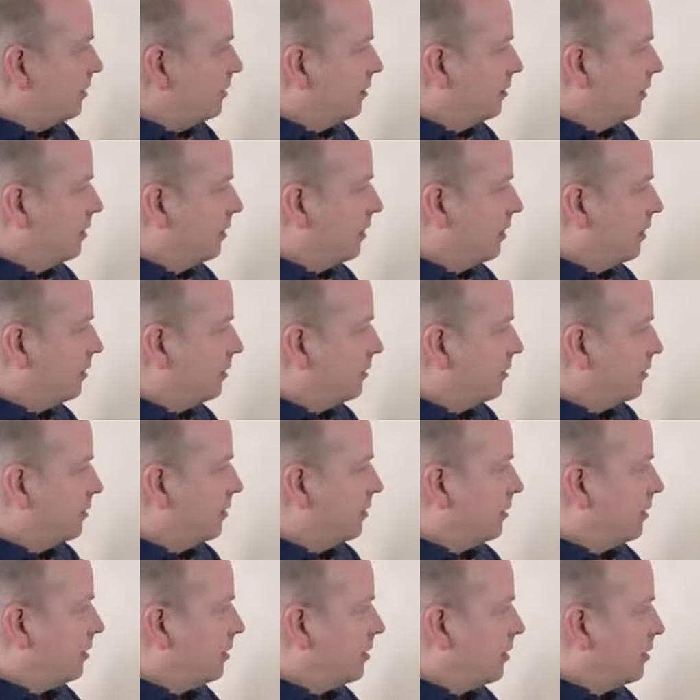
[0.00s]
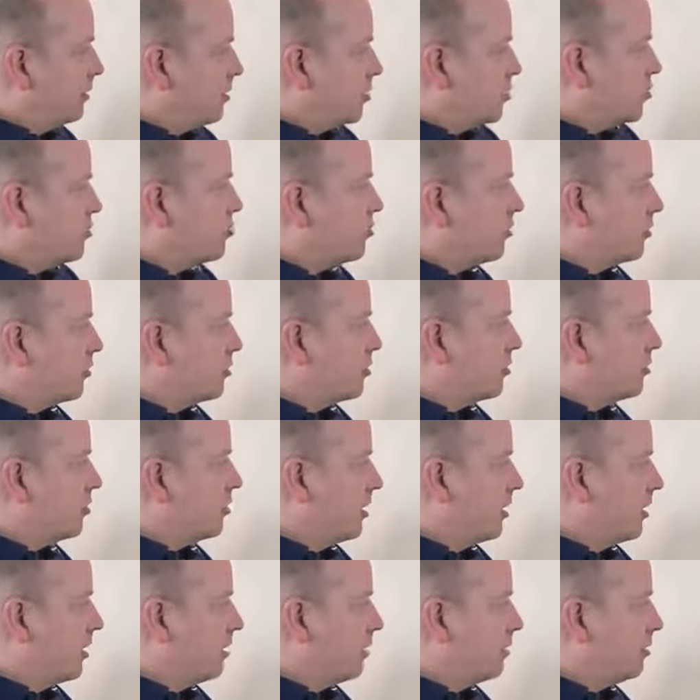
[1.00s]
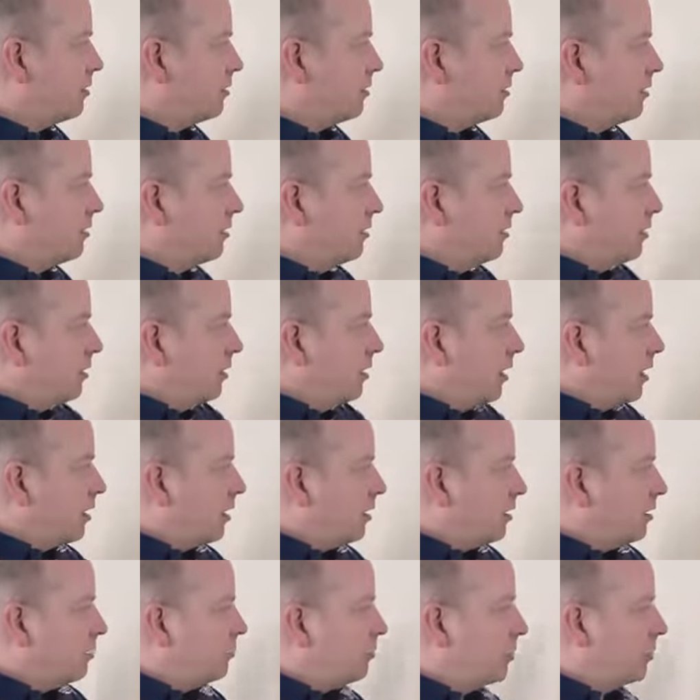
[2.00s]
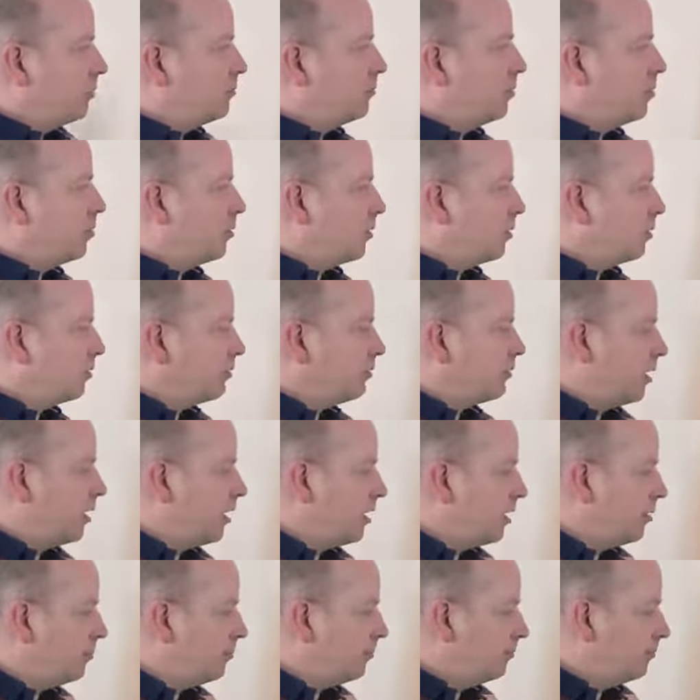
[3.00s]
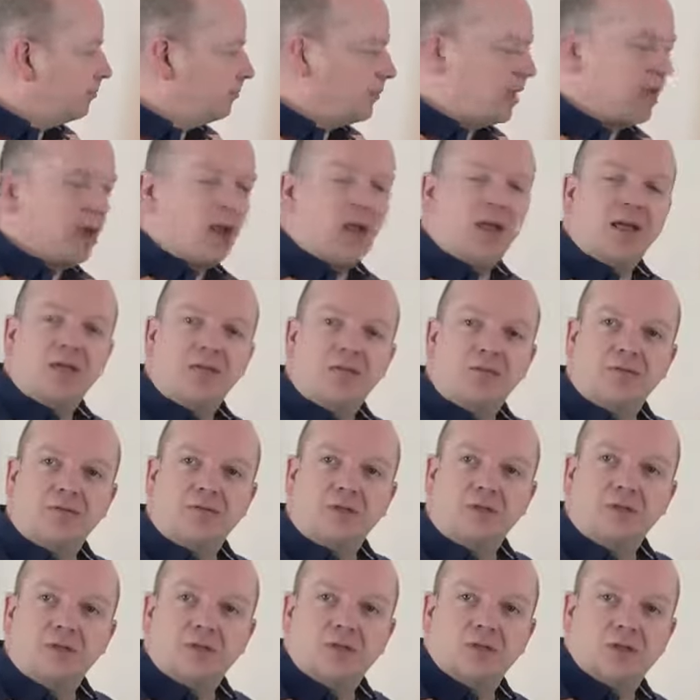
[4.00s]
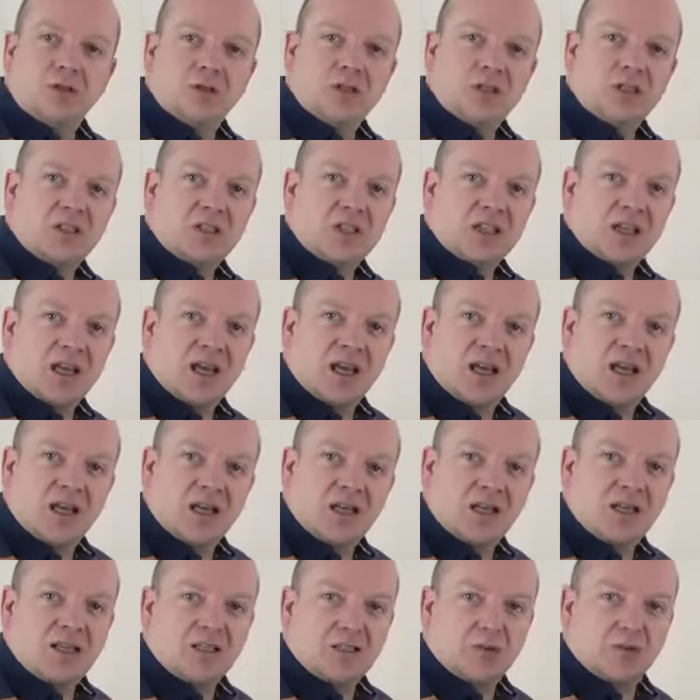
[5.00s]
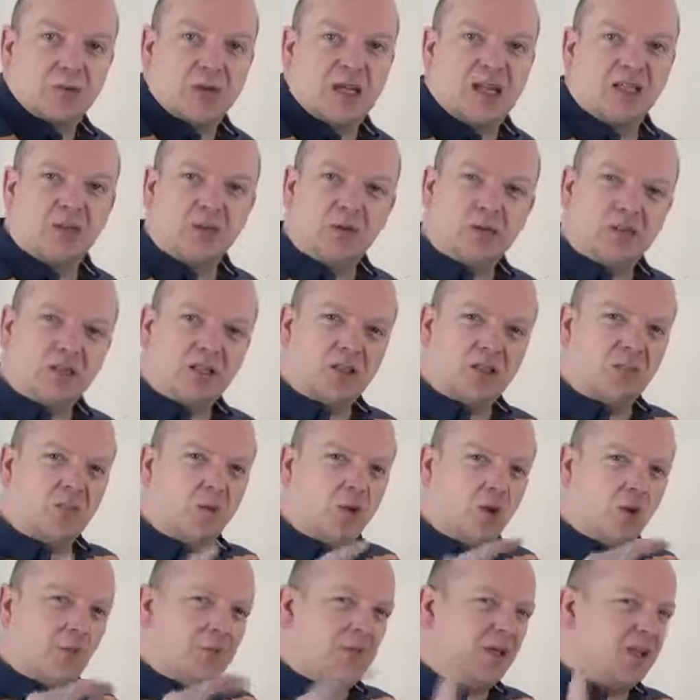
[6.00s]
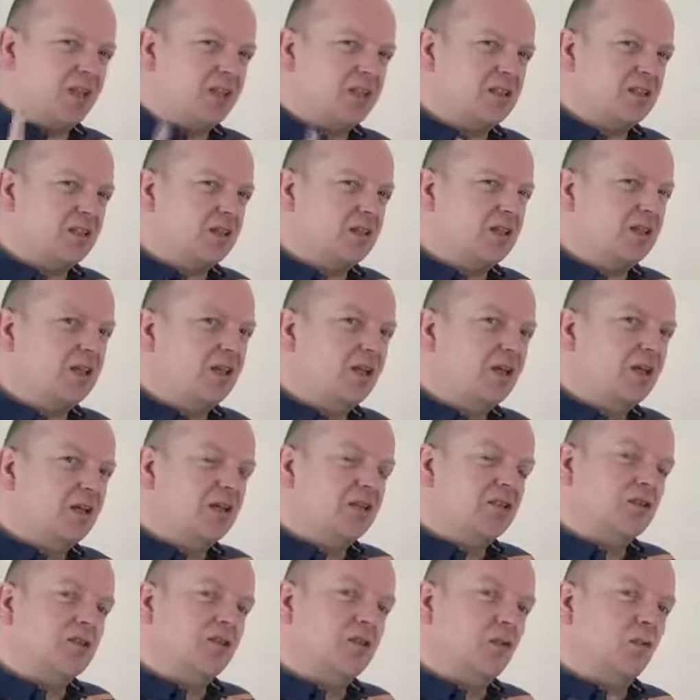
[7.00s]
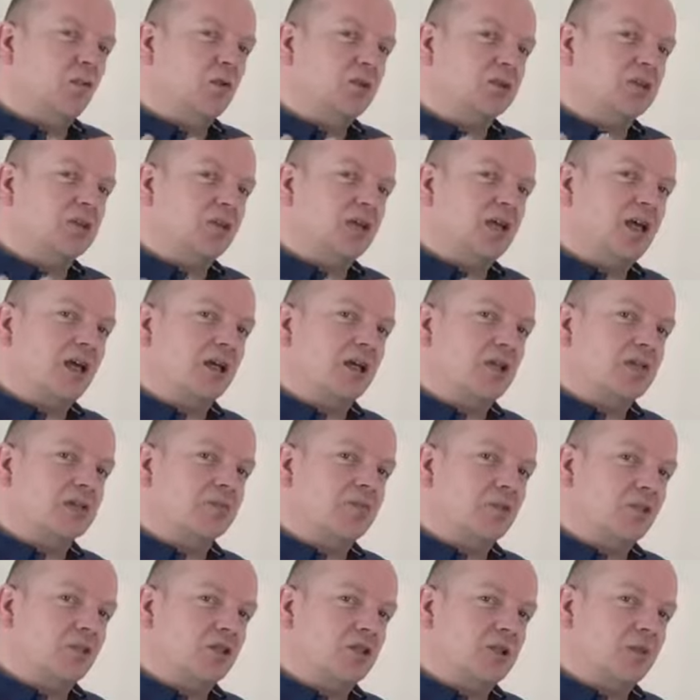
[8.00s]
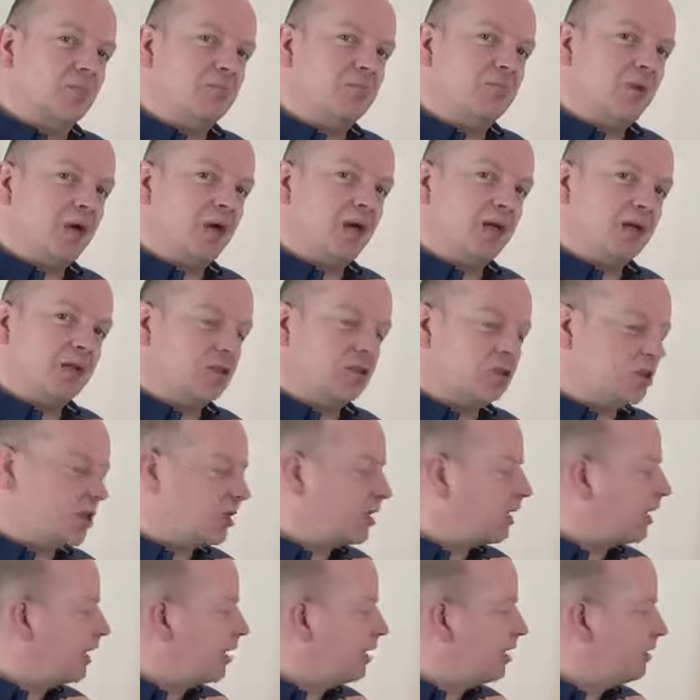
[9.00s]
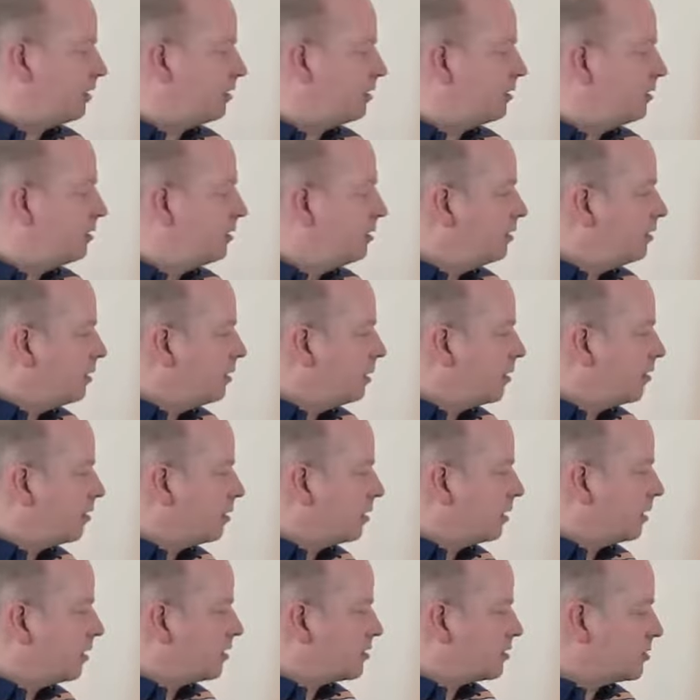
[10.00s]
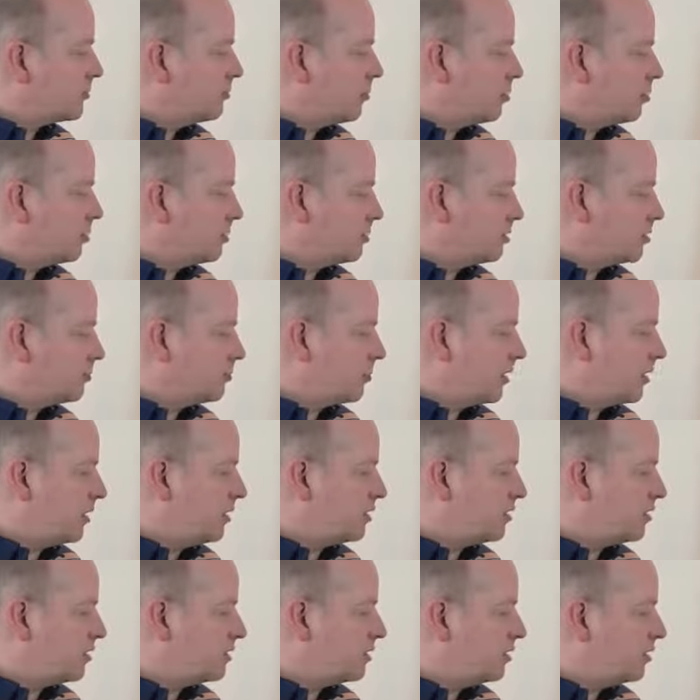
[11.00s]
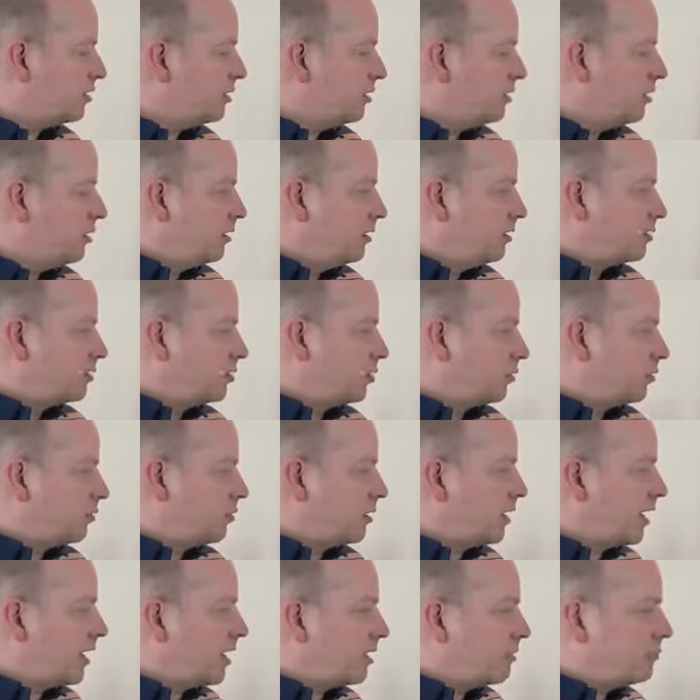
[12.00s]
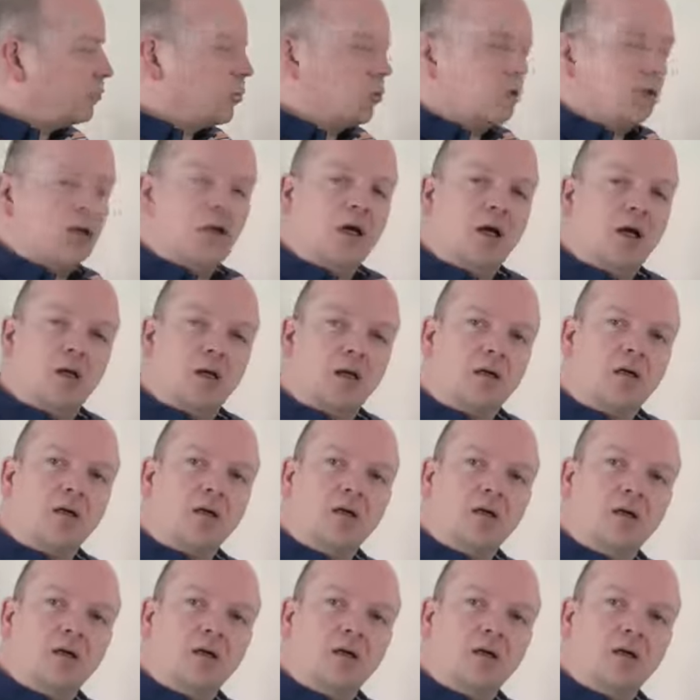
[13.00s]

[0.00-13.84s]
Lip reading: and the structure here, added a bit more life to the sky as well. It's only a small painting, so you want to get as much impact as you can out of that small space. So I'm going to add more colour.